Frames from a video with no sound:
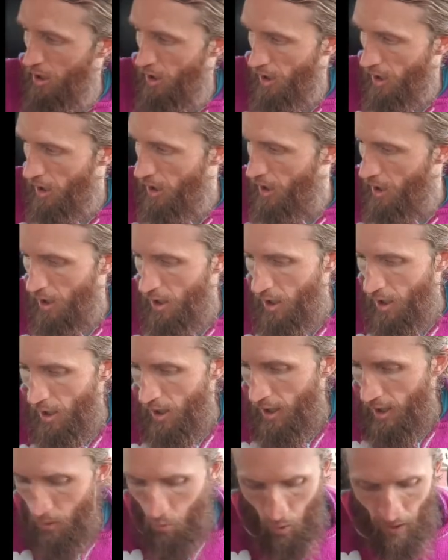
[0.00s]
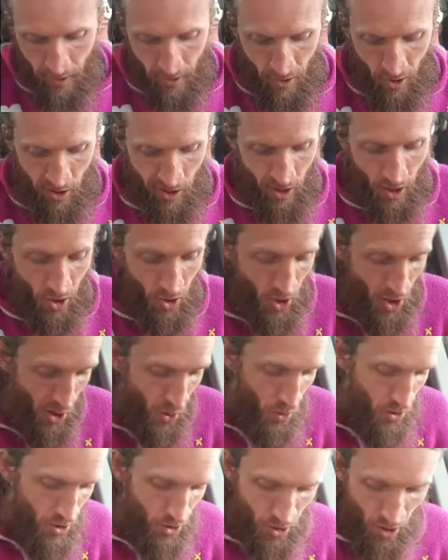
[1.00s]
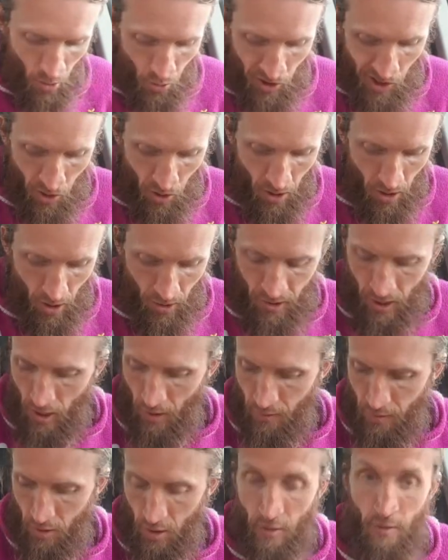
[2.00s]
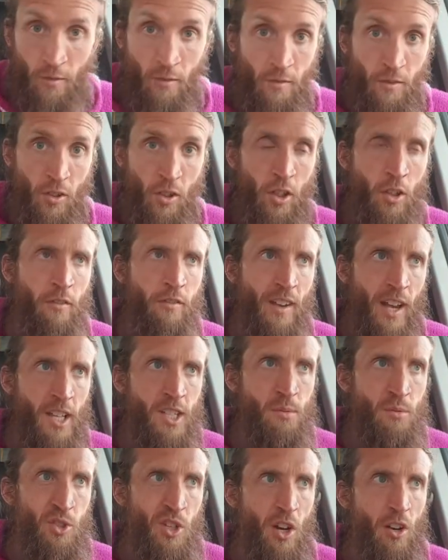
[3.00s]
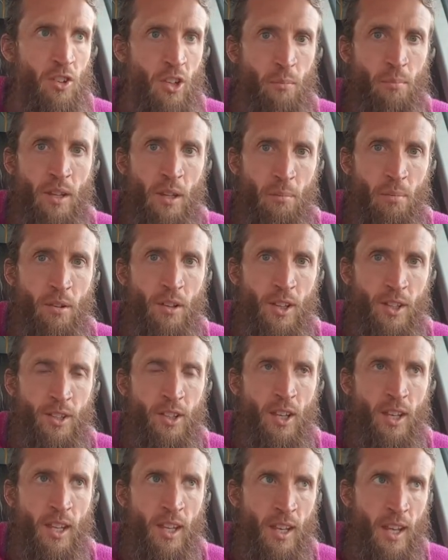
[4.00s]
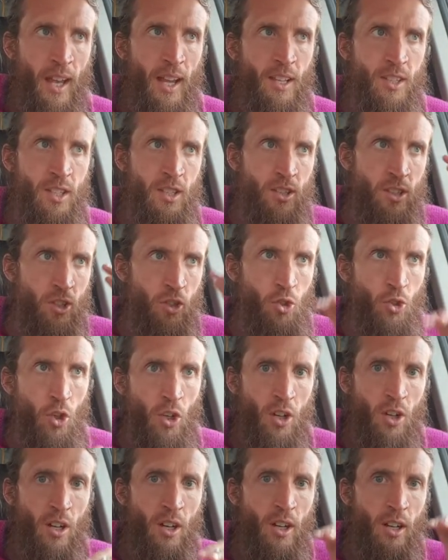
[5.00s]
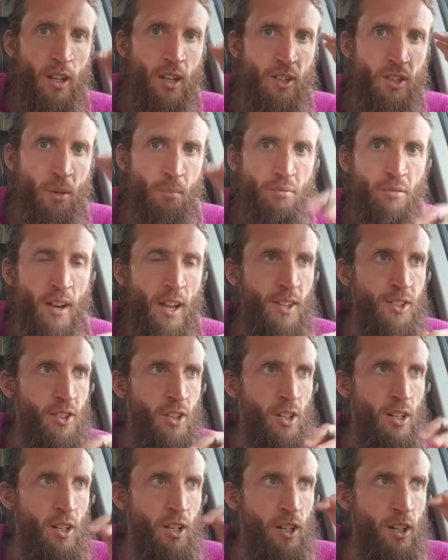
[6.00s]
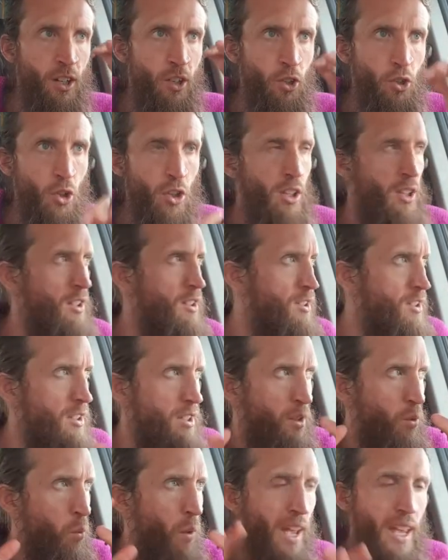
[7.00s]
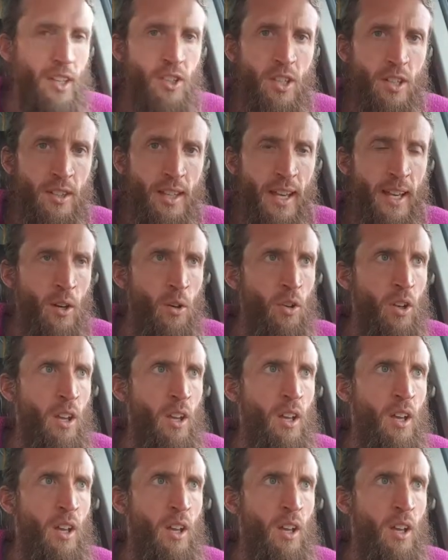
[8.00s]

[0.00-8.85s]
Like whether or not you know it or don't know it, I think for the for the vast majority of people, it's like it acts as a duller, a suppressor, a dullant. It weighs you down.